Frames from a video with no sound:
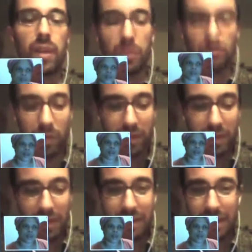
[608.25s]
Do you think
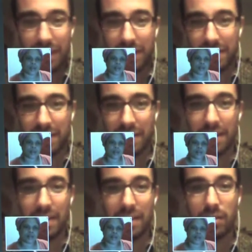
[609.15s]
that is
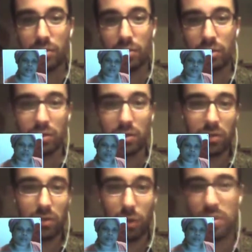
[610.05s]
a good
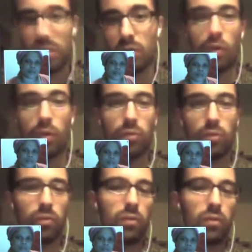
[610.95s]
option, or do
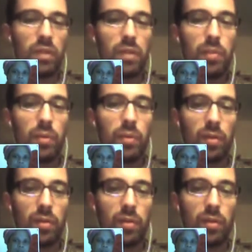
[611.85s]
you think people are
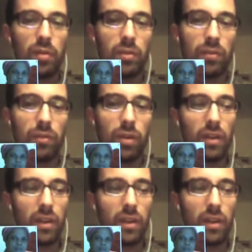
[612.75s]
going to look for